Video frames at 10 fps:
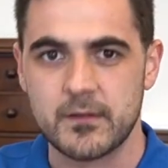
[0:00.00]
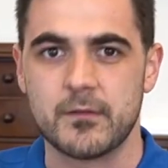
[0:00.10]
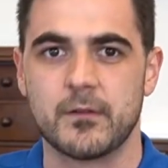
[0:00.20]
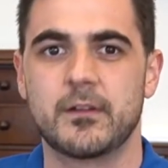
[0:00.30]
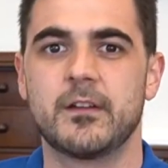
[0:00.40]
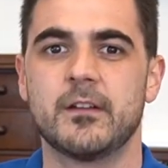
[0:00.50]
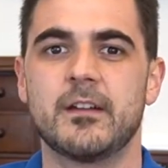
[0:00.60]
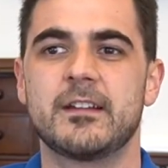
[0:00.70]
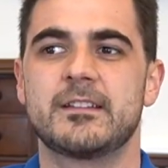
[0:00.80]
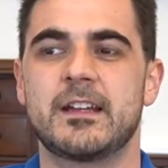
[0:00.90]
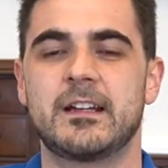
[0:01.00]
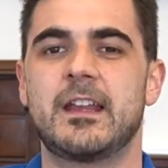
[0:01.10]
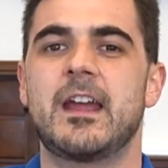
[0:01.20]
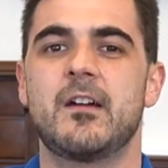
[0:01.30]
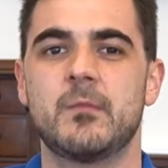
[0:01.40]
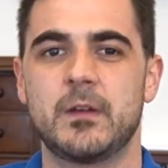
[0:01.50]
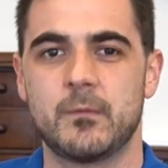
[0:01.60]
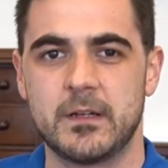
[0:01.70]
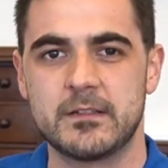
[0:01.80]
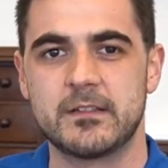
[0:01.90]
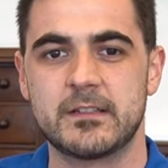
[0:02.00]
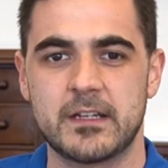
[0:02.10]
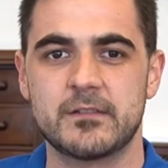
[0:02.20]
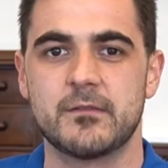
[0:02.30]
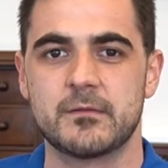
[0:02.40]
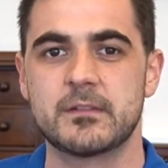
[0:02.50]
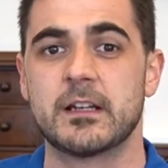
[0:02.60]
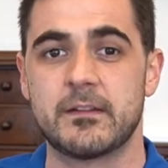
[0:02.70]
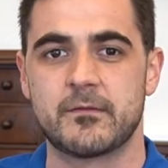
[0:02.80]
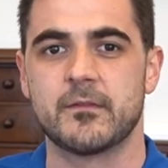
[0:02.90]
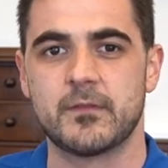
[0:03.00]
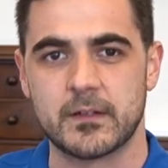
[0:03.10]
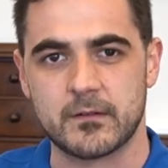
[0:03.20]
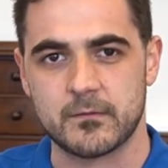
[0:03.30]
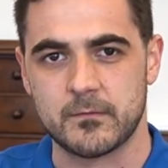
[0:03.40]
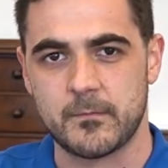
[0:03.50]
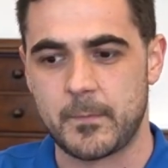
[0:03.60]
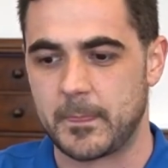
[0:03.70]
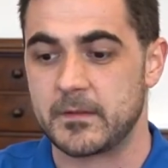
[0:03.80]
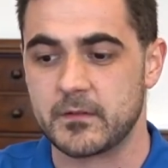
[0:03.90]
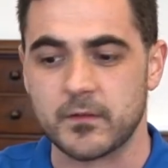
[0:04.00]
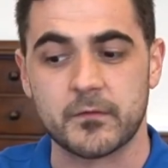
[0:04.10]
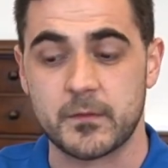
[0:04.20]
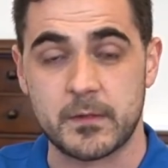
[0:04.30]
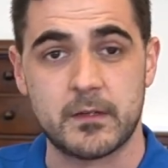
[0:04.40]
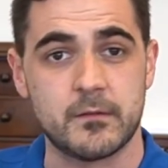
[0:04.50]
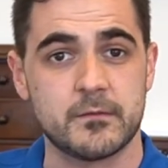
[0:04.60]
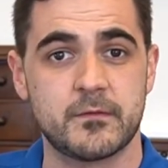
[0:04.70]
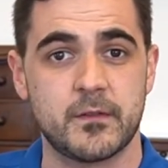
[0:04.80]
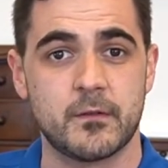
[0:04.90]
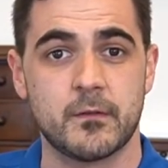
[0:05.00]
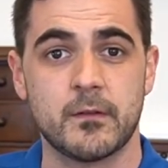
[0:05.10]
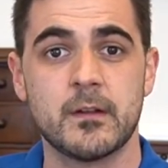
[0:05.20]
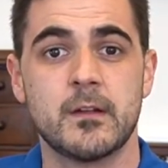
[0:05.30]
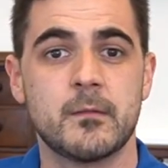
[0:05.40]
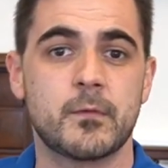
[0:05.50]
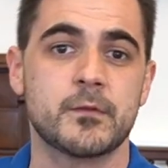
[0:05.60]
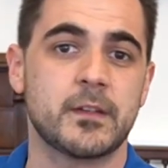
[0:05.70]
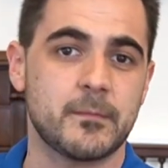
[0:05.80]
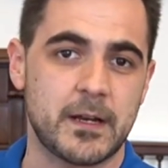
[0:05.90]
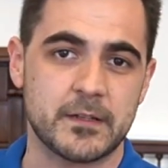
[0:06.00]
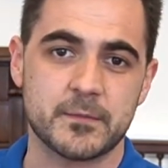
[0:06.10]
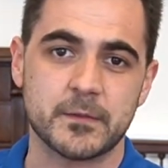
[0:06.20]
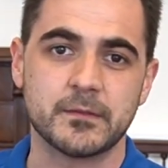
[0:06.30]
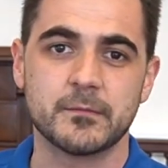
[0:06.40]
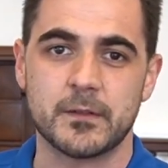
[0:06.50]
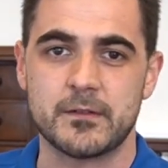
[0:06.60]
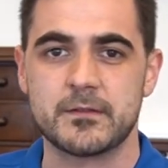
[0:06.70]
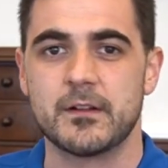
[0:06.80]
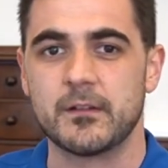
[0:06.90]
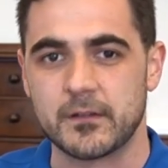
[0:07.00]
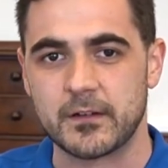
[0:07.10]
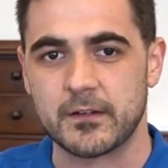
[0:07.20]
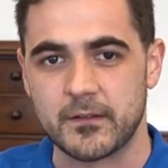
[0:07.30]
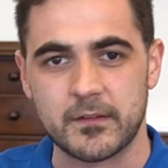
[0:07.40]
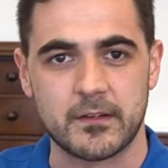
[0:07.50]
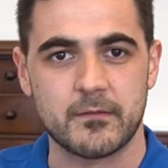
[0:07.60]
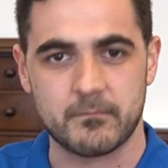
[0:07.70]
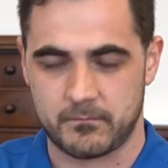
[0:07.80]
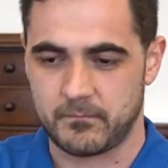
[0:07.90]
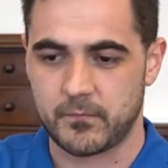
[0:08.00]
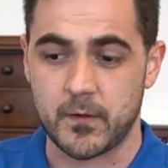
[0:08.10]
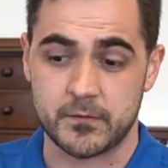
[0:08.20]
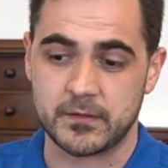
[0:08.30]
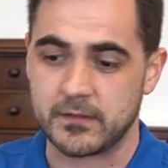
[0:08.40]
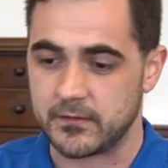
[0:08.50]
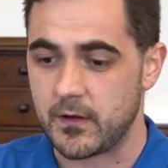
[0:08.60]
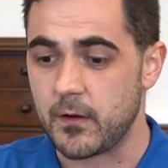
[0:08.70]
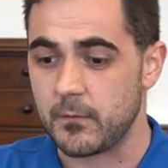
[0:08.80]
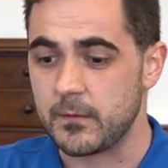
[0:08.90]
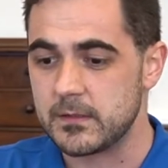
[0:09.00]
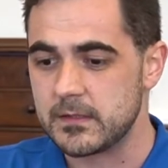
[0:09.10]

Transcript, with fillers: you're looking at exactly how many weeks it takes you to deliver a vehicle. This could obviously be used for your project management when you start looking at the project as a whole.